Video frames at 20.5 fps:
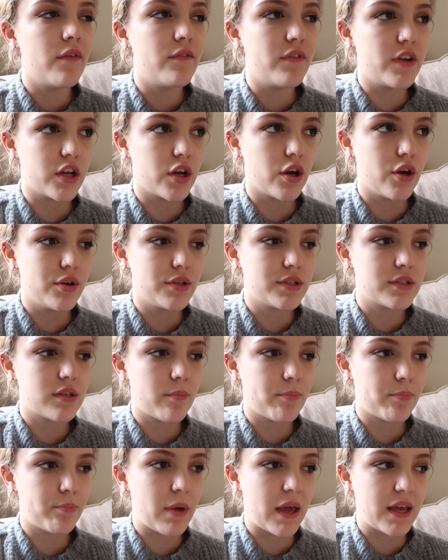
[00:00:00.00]
videos
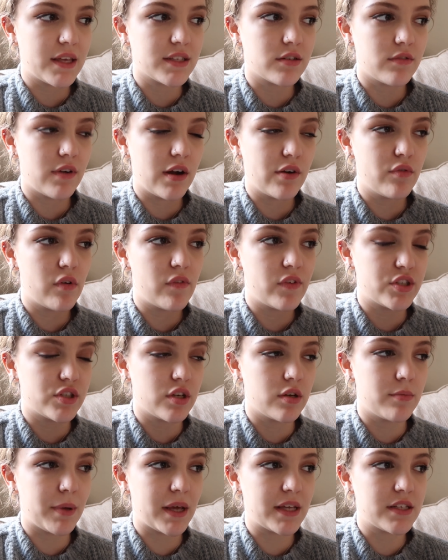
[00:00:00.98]
based around
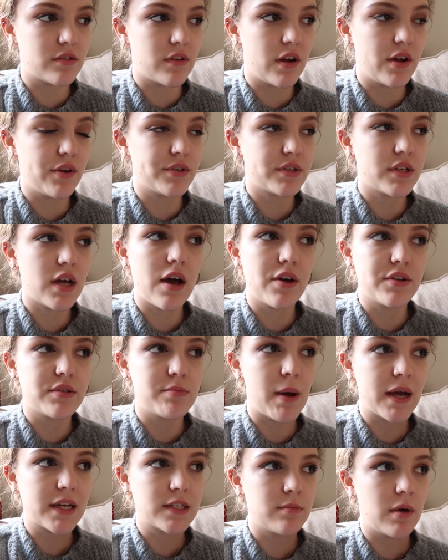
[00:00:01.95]
revision, based around how
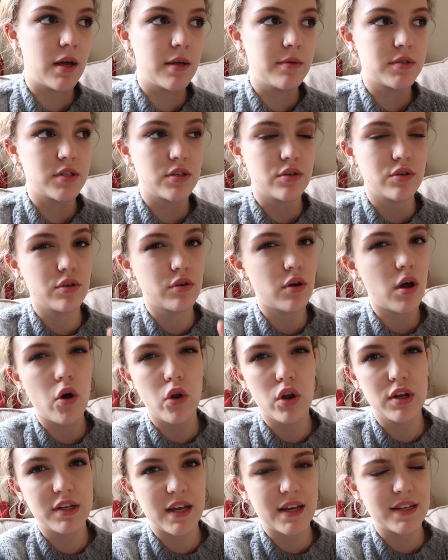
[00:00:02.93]
to maximize your
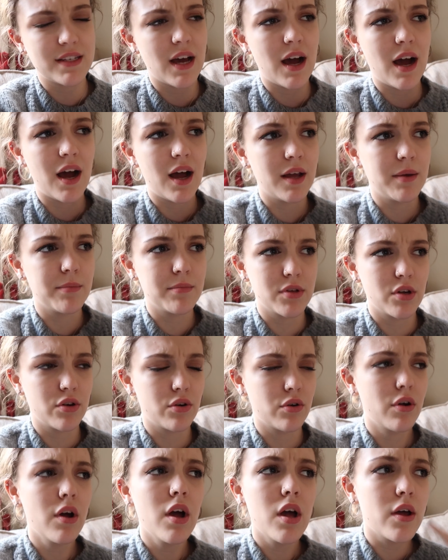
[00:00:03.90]
holiday time,
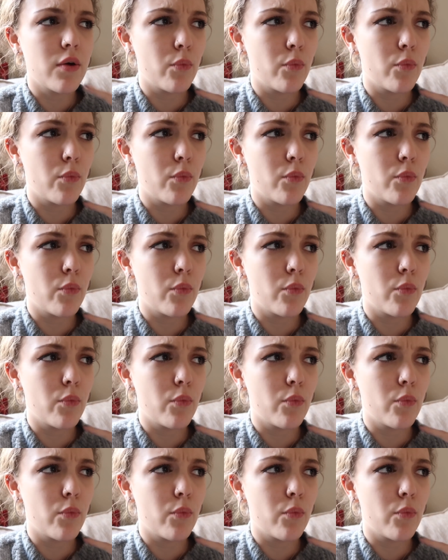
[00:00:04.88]
your